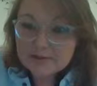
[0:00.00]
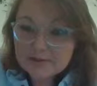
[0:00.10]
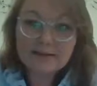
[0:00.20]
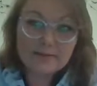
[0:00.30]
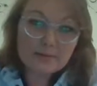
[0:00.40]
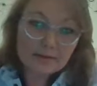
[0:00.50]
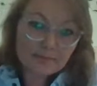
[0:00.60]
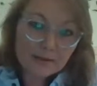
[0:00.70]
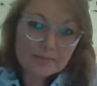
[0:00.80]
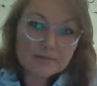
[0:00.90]
laid down by
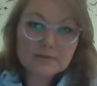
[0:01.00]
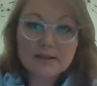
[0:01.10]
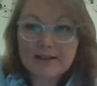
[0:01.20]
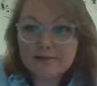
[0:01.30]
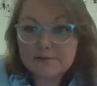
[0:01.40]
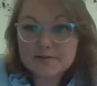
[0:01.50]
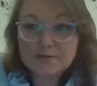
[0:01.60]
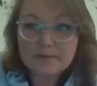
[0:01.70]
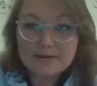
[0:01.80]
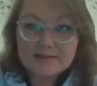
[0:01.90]
people and
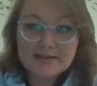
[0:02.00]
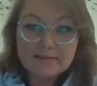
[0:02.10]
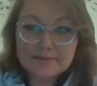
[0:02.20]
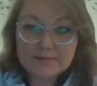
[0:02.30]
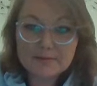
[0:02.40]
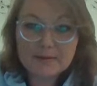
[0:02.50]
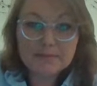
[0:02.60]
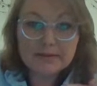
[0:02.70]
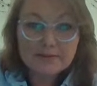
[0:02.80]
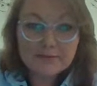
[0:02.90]
also by times when
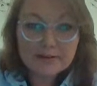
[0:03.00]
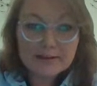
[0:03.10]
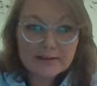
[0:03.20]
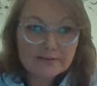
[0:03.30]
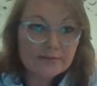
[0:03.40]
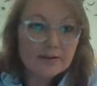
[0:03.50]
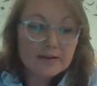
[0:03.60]
people left the cave.